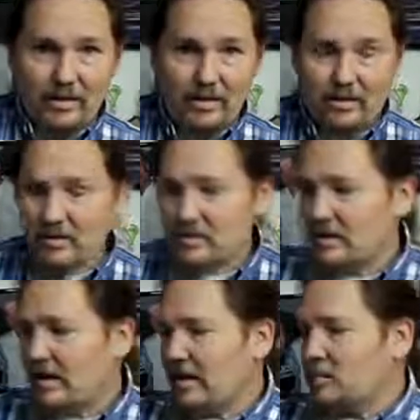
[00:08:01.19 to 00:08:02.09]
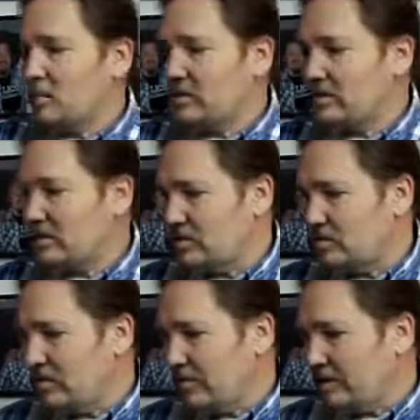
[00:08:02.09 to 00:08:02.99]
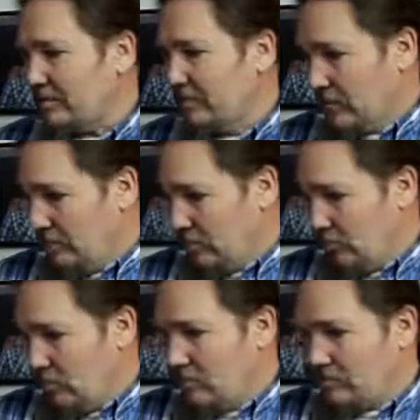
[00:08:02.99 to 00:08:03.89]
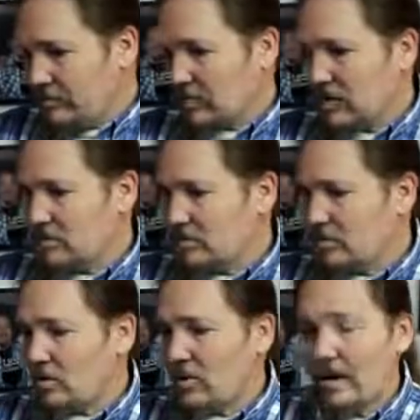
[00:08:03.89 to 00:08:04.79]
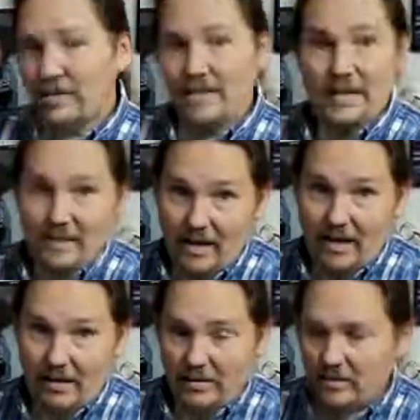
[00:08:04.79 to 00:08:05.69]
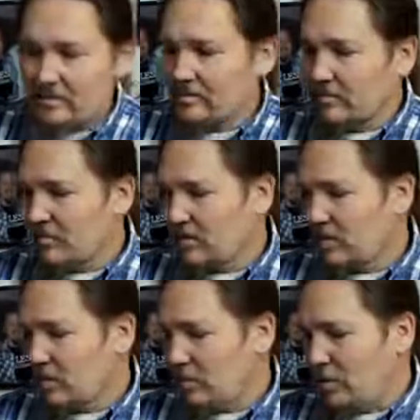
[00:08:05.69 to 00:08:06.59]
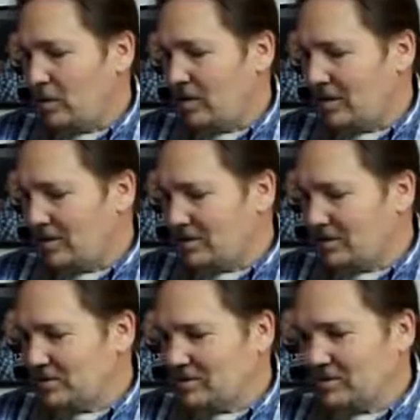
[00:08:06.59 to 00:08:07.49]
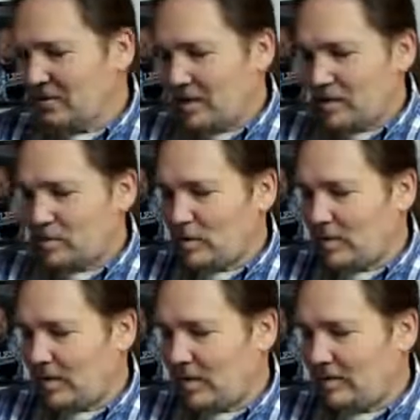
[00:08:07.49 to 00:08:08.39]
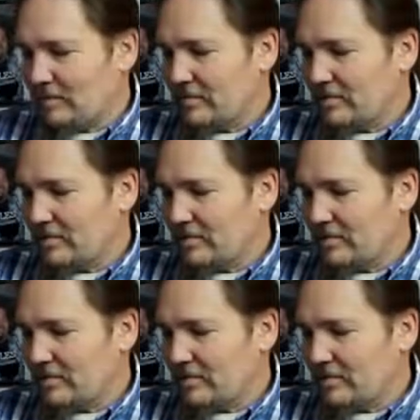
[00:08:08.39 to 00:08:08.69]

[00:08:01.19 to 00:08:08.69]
in this exported C S V file. So I take that, put it onto the Raspberry Pi,